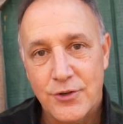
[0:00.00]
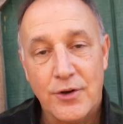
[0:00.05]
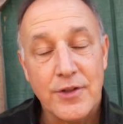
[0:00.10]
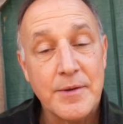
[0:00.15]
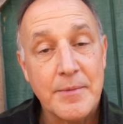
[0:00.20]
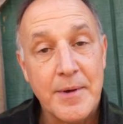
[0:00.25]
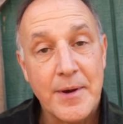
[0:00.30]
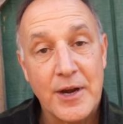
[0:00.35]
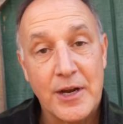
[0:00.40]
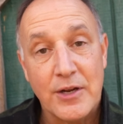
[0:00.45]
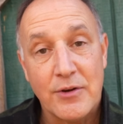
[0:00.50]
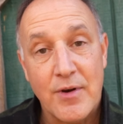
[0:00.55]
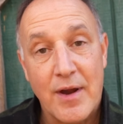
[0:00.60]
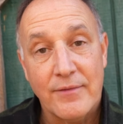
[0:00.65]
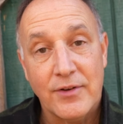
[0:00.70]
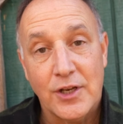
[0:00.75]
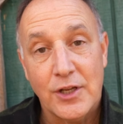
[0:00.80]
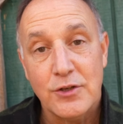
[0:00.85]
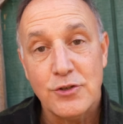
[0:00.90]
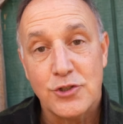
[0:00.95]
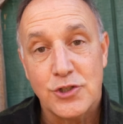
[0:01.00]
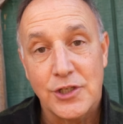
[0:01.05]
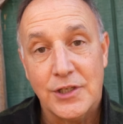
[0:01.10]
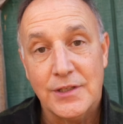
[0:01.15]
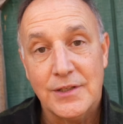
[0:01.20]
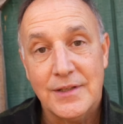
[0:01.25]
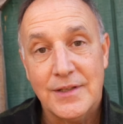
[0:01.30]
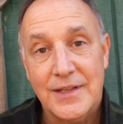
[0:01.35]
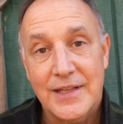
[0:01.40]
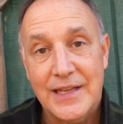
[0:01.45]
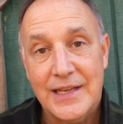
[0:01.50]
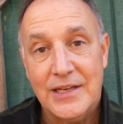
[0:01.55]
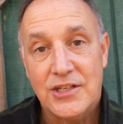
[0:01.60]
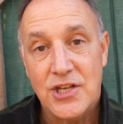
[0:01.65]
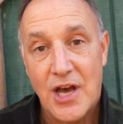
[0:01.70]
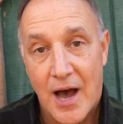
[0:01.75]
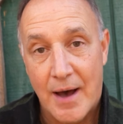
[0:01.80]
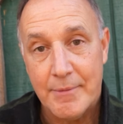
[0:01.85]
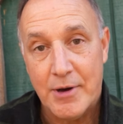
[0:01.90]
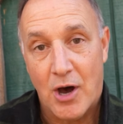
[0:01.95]
During the American Revolution, the
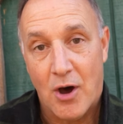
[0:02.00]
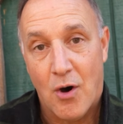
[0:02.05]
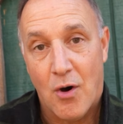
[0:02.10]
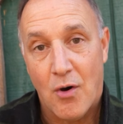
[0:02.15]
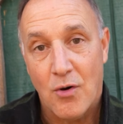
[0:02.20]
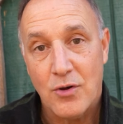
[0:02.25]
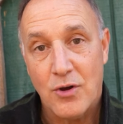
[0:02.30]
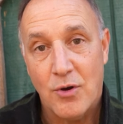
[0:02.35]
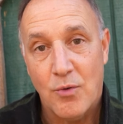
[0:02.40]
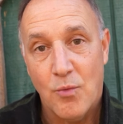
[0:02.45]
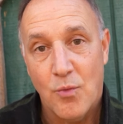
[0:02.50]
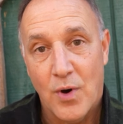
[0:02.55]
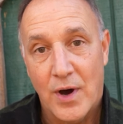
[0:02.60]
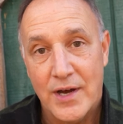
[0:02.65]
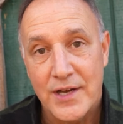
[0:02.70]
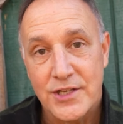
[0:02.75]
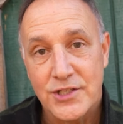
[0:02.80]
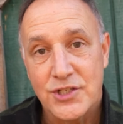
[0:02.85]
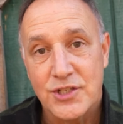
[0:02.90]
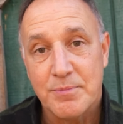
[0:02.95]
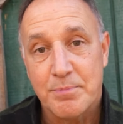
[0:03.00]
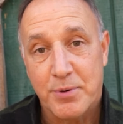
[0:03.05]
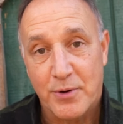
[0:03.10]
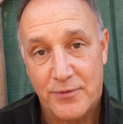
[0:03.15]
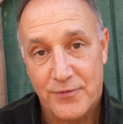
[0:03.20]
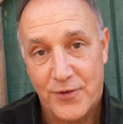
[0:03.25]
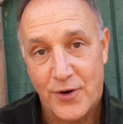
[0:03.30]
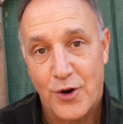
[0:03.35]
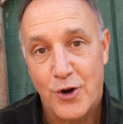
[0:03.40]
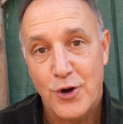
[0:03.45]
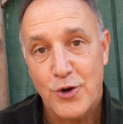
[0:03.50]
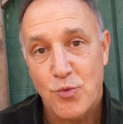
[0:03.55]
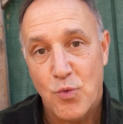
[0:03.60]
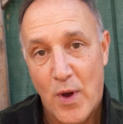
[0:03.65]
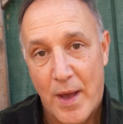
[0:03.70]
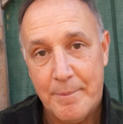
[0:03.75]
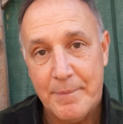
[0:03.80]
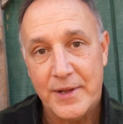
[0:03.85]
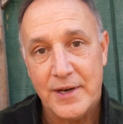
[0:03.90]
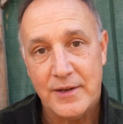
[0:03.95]
tomahawk was the preferred
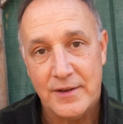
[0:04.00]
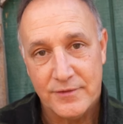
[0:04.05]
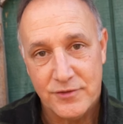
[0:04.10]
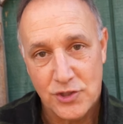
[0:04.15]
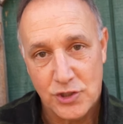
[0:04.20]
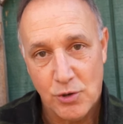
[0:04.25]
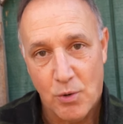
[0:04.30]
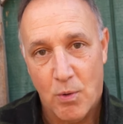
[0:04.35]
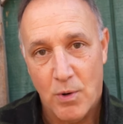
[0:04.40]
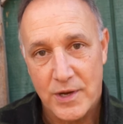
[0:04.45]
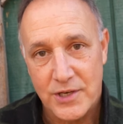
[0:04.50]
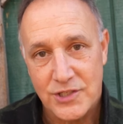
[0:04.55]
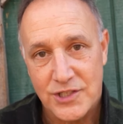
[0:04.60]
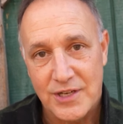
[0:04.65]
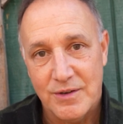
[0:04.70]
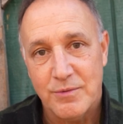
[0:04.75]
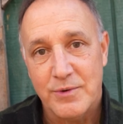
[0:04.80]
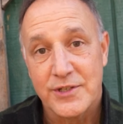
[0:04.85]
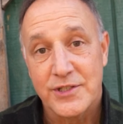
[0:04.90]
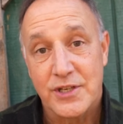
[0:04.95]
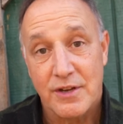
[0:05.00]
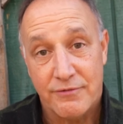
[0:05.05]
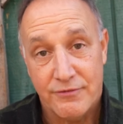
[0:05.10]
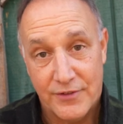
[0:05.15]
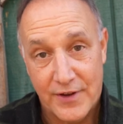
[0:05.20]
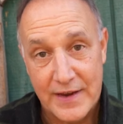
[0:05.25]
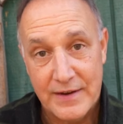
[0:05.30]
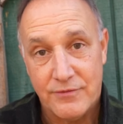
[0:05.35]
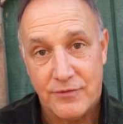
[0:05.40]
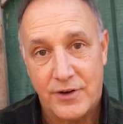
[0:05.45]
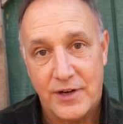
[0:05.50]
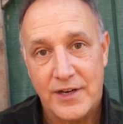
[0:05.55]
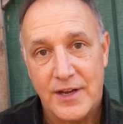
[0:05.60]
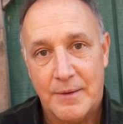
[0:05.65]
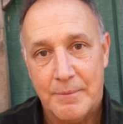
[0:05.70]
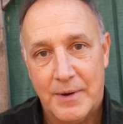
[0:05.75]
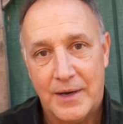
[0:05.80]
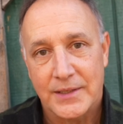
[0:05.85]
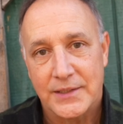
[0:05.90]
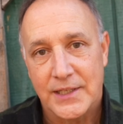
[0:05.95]
weapon of choice. It was a favorite
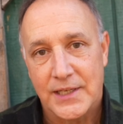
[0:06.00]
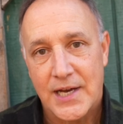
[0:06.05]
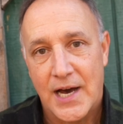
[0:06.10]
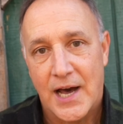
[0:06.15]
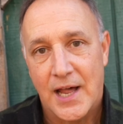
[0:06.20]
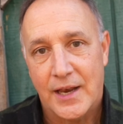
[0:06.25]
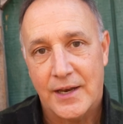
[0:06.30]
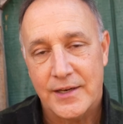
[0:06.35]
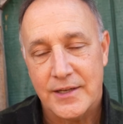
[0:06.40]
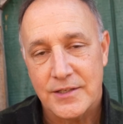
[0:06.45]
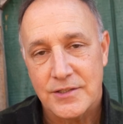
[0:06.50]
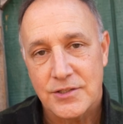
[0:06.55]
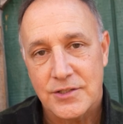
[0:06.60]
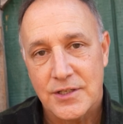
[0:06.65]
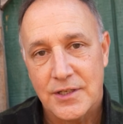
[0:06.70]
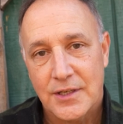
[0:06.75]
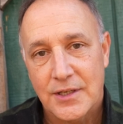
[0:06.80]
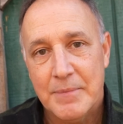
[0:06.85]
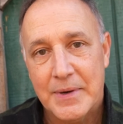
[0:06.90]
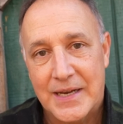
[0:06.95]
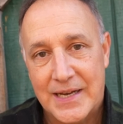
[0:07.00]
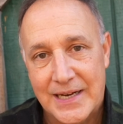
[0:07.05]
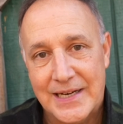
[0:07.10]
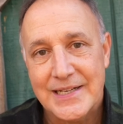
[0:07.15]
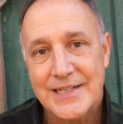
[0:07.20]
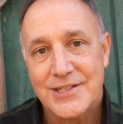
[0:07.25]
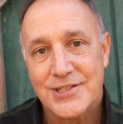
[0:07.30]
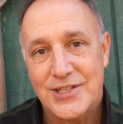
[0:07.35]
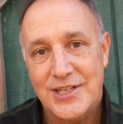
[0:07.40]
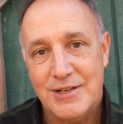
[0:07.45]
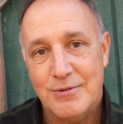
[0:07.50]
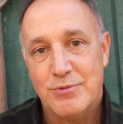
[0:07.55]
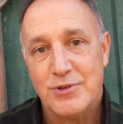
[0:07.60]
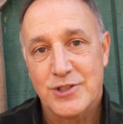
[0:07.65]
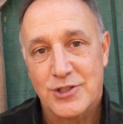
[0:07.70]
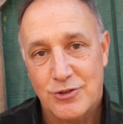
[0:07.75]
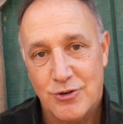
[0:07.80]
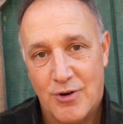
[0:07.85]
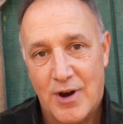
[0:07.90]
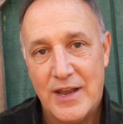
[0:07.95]
among the colonists because it
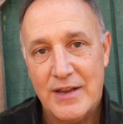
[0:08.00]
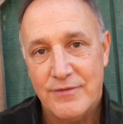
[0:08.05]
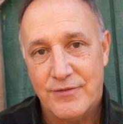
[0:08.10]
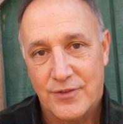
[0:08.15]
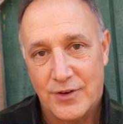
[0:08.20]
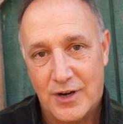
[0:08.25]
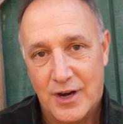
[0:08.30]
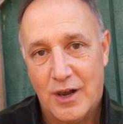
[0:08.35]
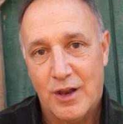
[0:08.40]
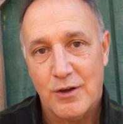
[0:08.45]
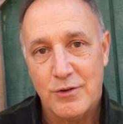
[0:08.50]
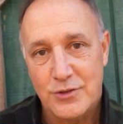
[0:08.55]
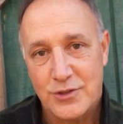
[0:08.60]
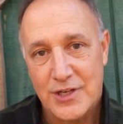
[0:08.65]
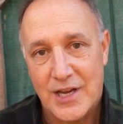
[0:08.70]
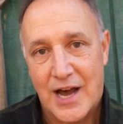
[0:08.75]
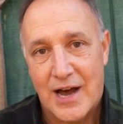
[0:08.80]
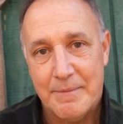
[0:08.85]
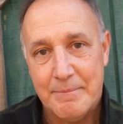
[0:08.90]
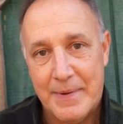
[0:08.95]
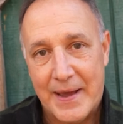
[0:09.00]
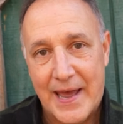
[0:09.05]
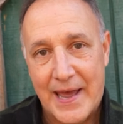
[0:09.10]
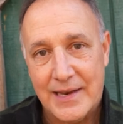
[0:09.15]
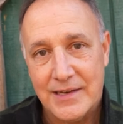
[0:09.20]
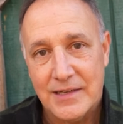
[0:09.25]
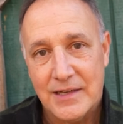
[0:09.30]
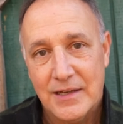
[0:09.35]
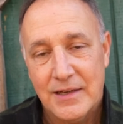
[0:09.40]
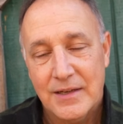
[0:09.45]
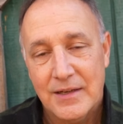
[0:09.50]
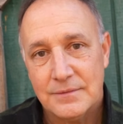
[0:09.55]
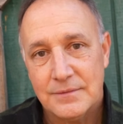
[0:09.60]
was great for close combat.